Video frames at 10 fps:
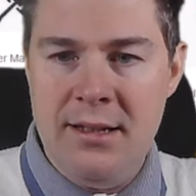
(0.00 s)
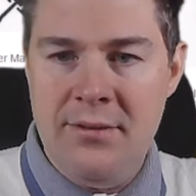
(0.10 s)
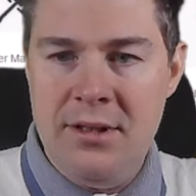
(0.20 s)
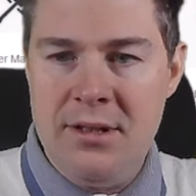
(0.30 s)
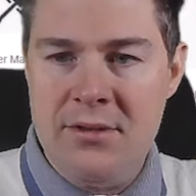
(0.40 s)

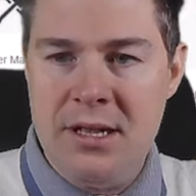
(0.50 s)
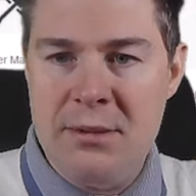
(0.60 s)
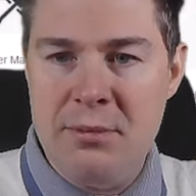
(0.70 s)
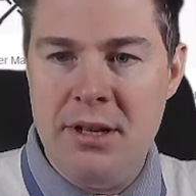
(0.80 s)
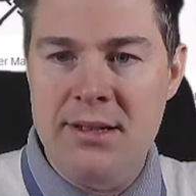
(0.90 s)
If it's
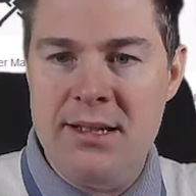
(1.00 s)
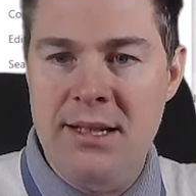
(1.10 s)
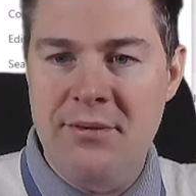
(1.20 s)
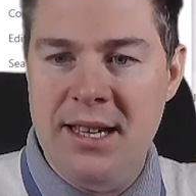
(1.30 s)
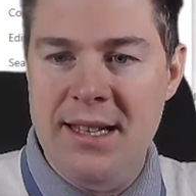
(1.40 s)
transparent, see
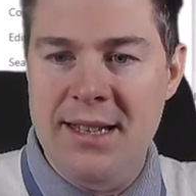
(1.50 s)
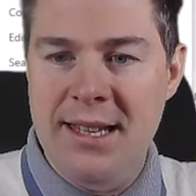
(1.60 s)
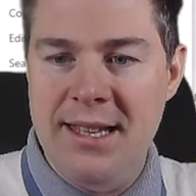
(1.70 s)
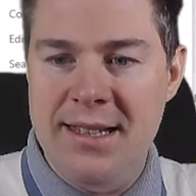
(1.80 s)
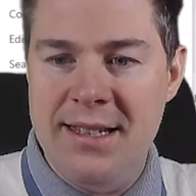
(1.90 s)
if I can
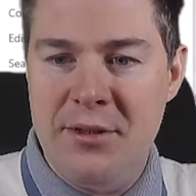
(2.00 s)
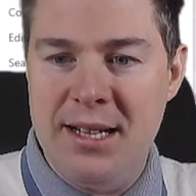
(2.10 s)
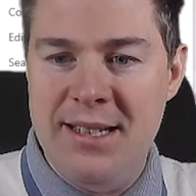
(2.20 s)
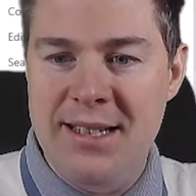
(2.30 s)
take it directly